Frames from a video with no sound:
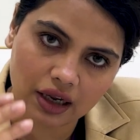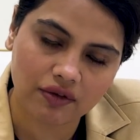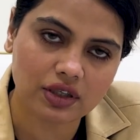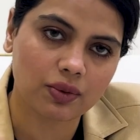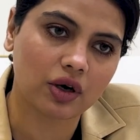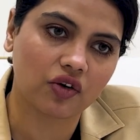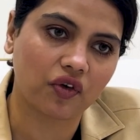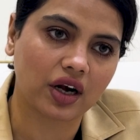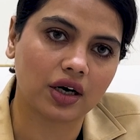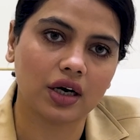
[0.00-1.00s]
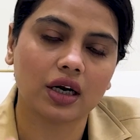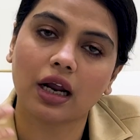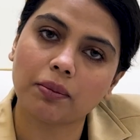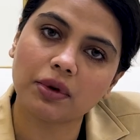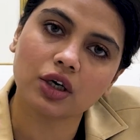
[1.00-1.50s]
levels were affected, in
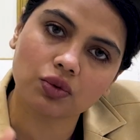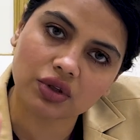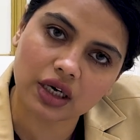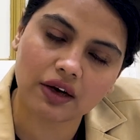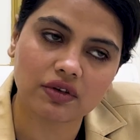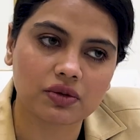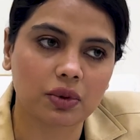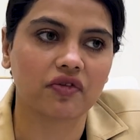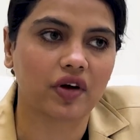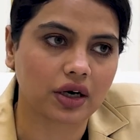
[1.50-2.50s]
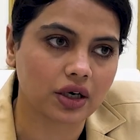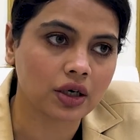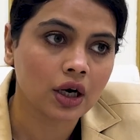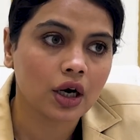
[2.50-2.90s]
lumbar 2-3 levels were affected.